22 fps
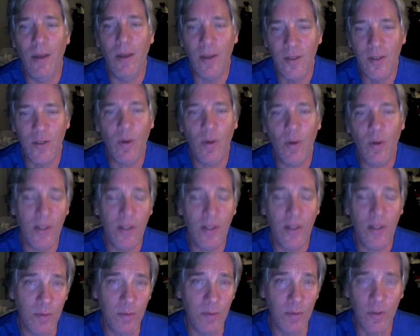So
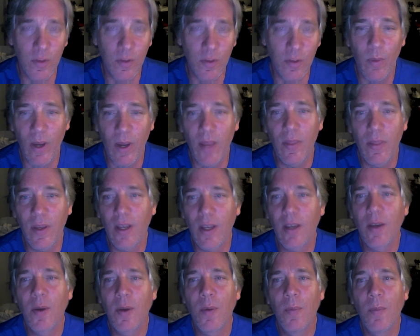anyway, I
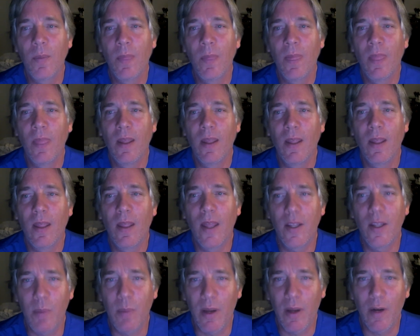think
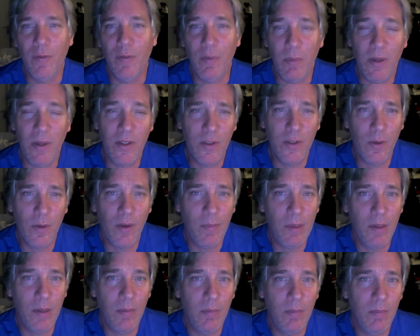that's better for me. So I
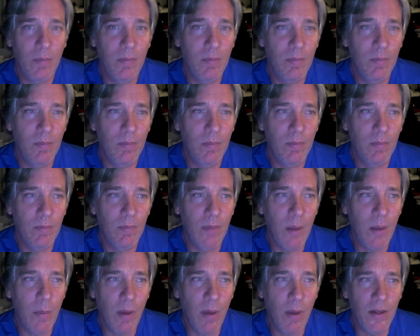
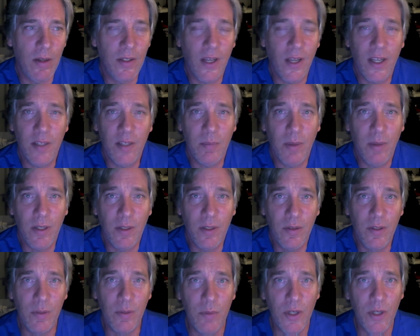monetized my
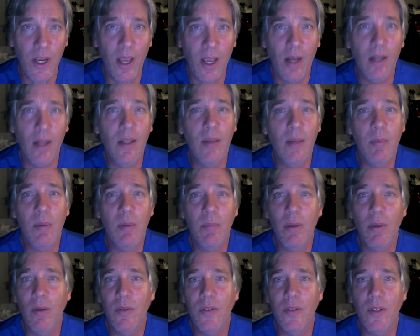YouTube channel. I've been
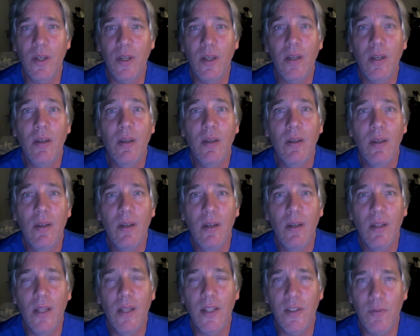posting
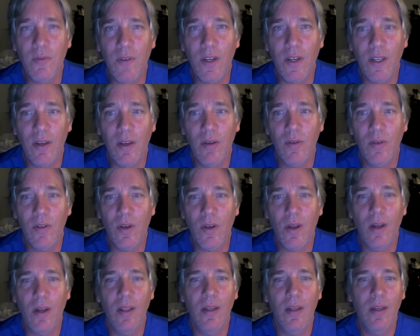lots of videos
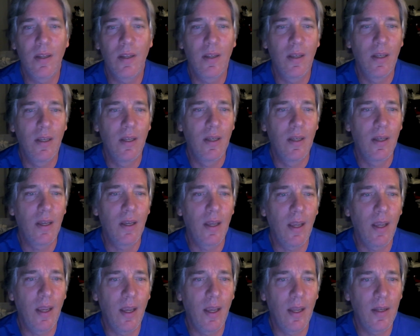on it,
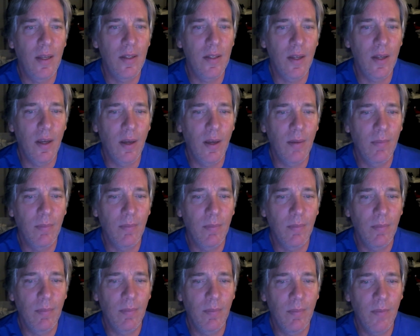and
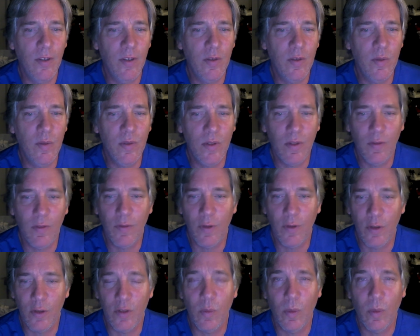this one's the
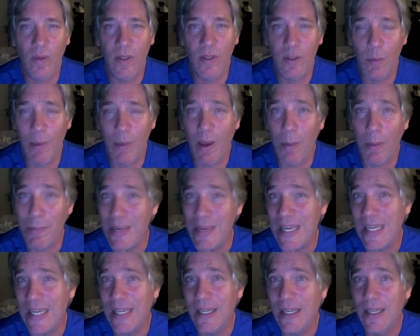first one that's about
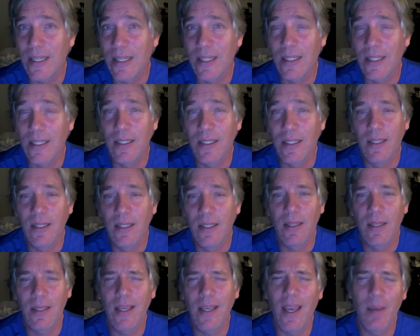me.
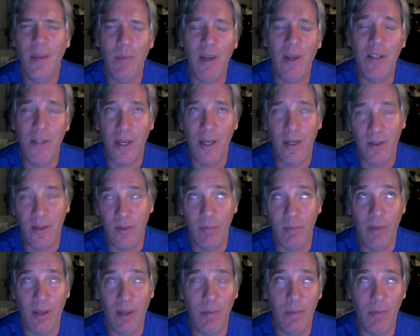Yeah, my channel's
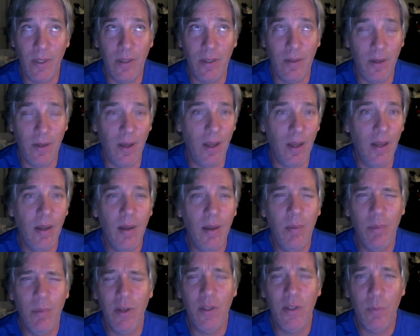about me, duh.
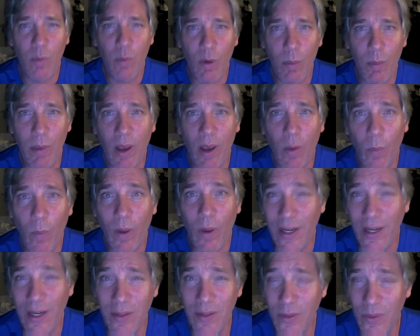But it's more about what
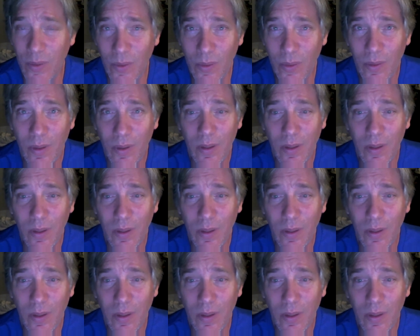I do.